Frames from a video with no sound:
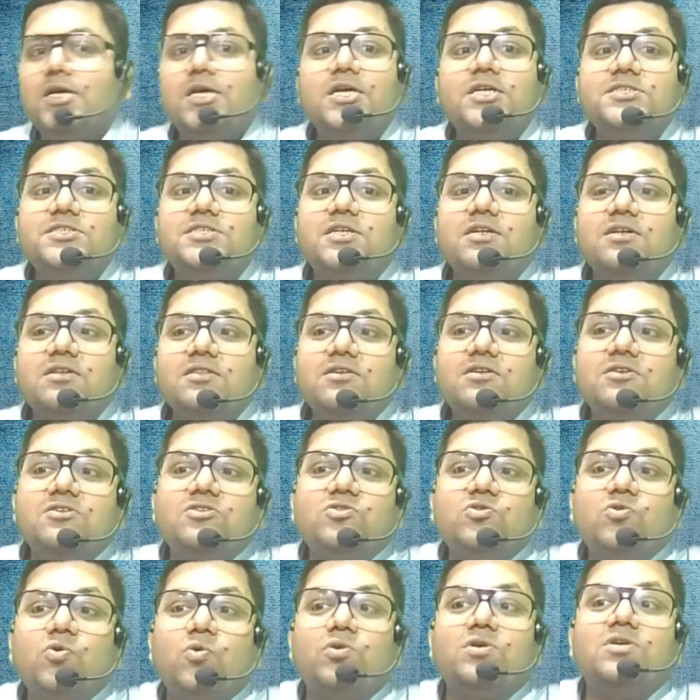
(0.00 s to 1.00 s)
Sir, the
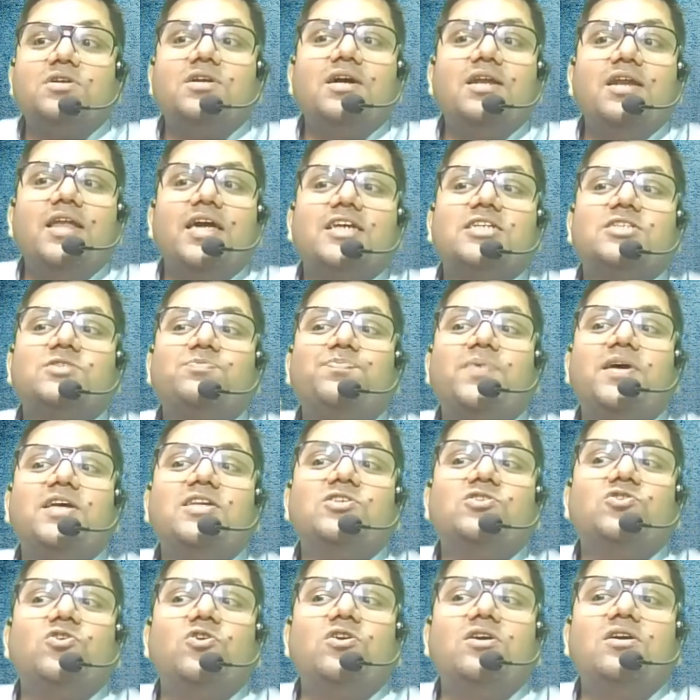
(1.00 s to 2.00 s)
total
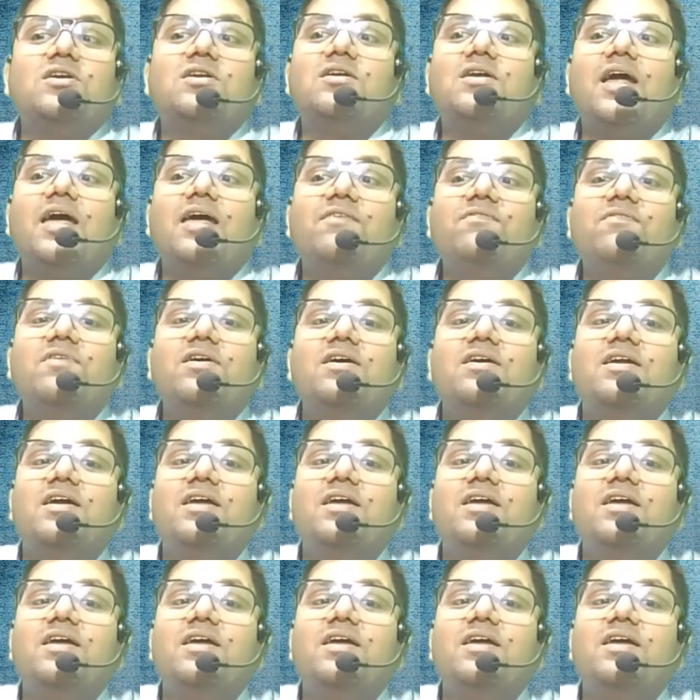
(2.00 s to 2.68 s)
expense on driver